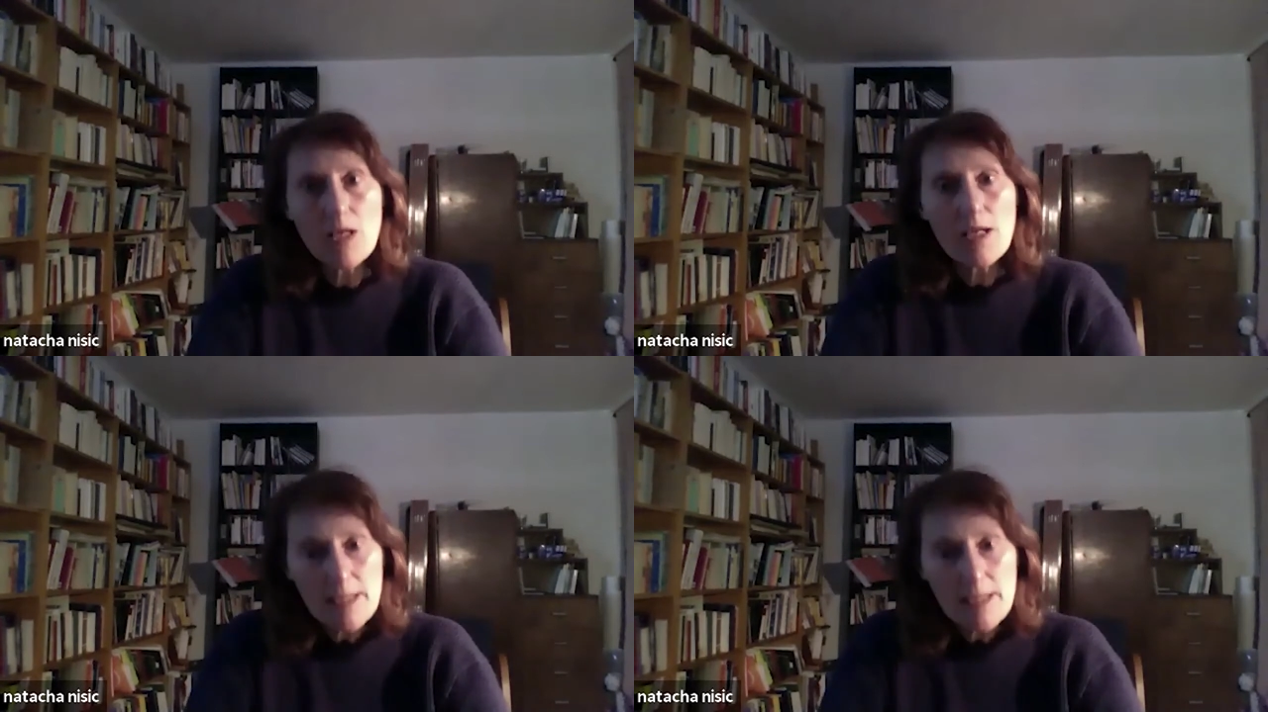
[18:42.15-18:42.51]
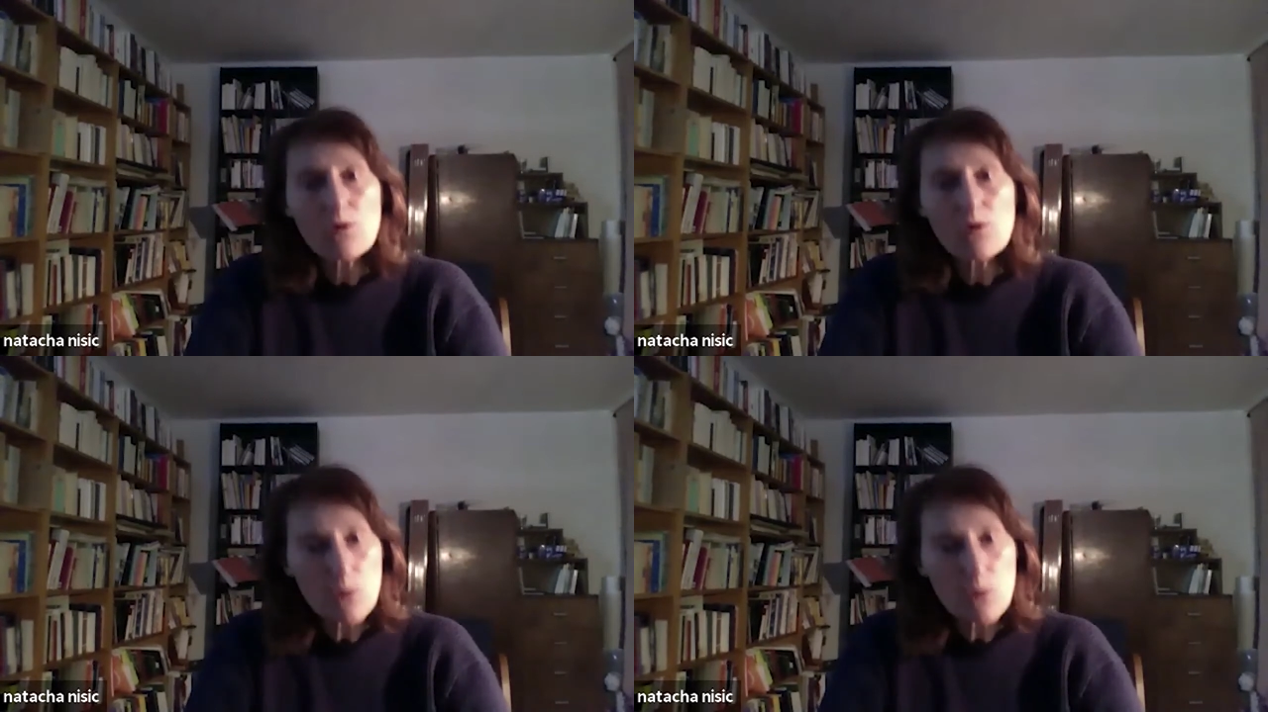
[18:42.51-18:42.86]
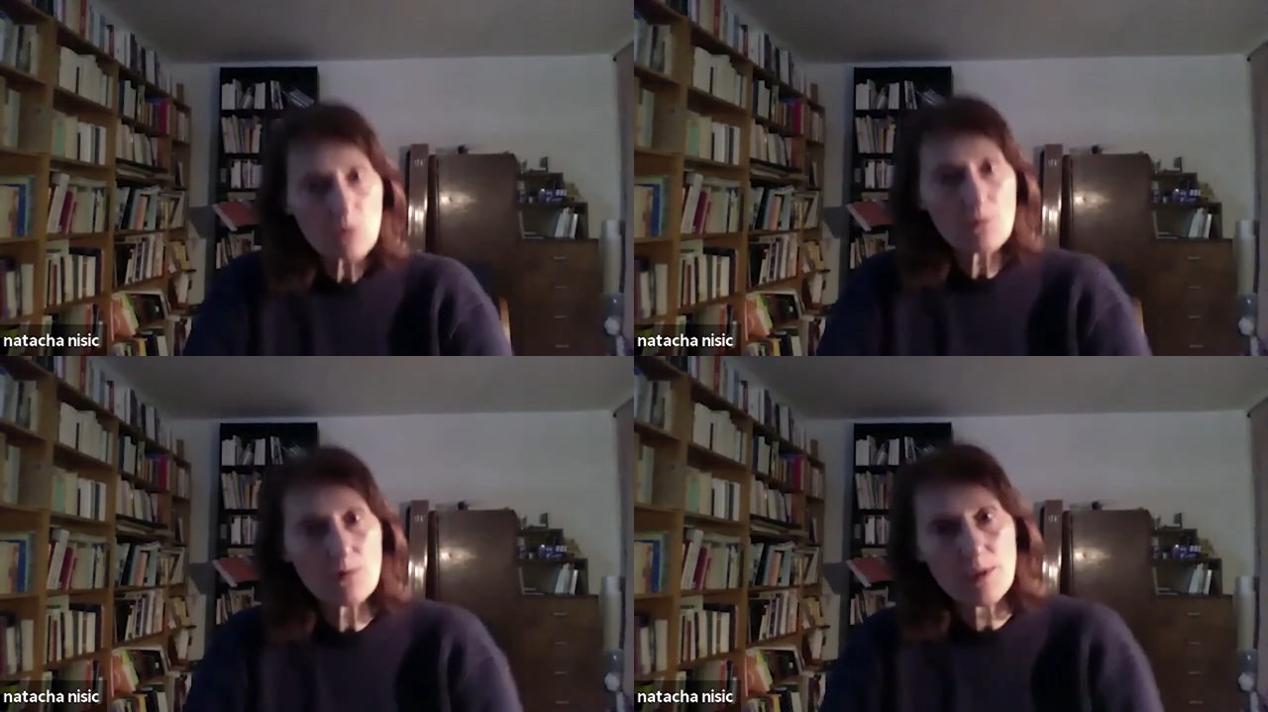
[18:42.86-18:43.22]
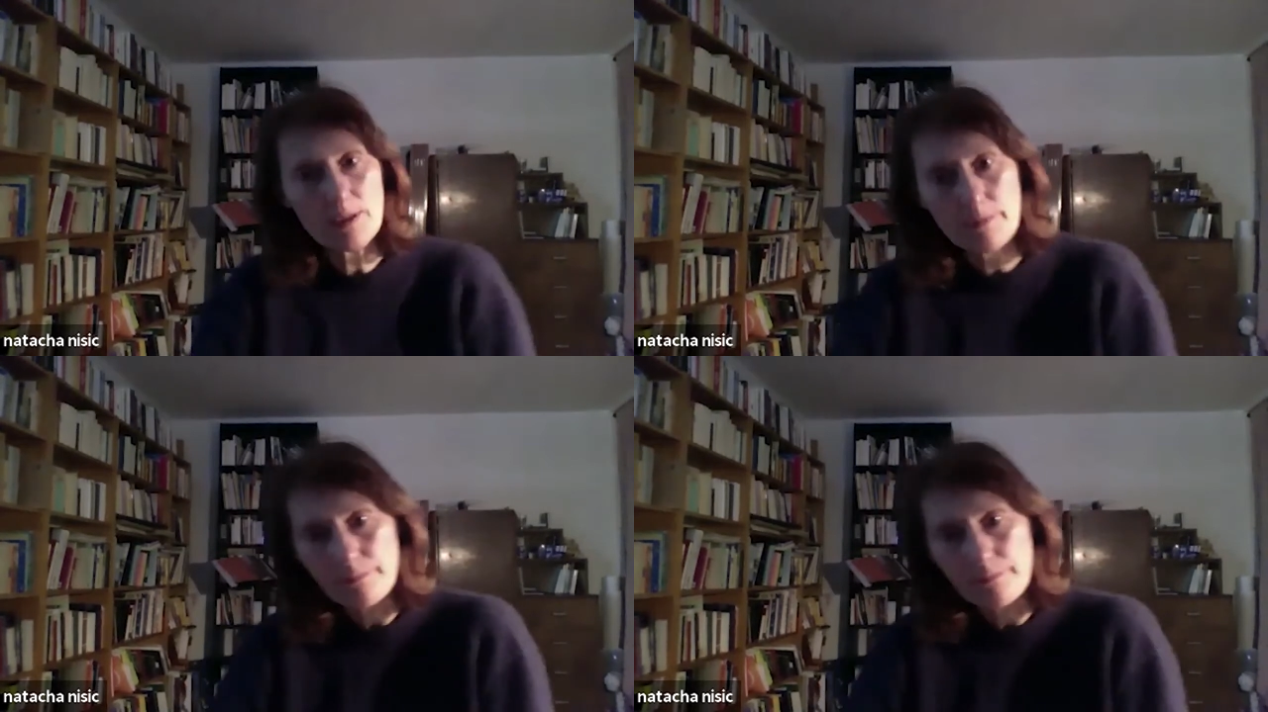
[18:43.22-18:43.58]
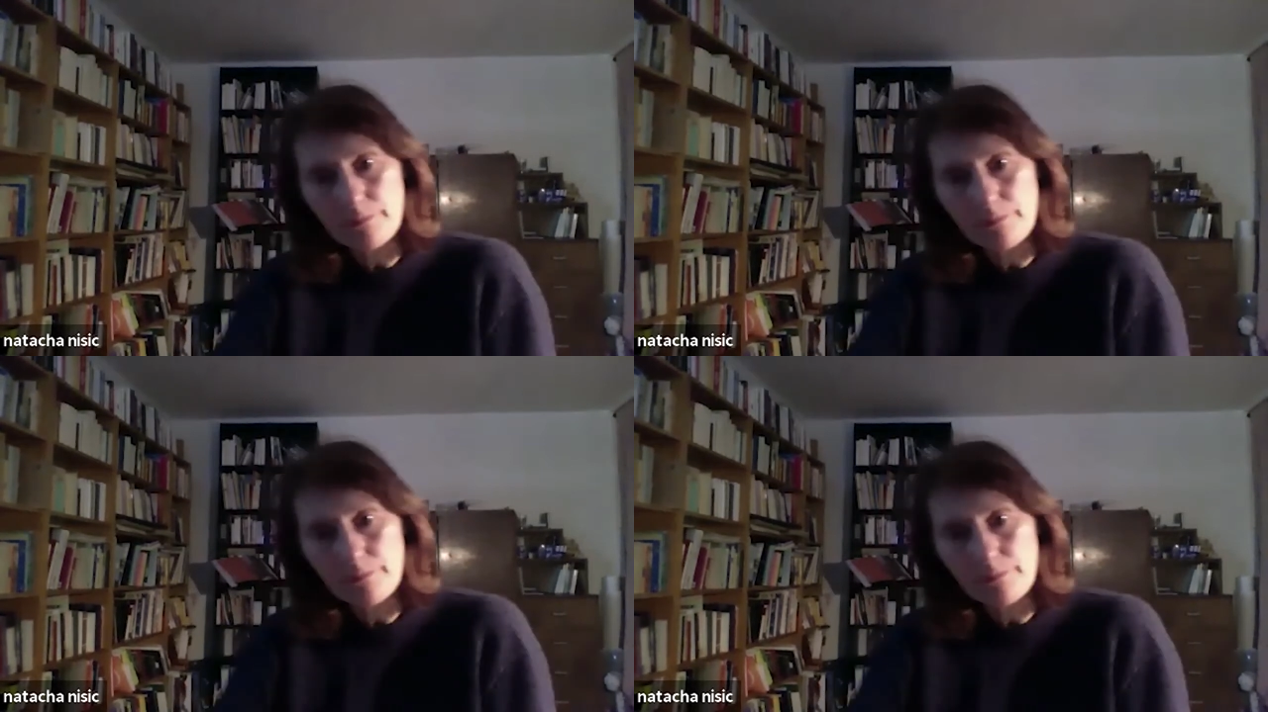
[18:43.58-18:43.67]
is a sort of freedom.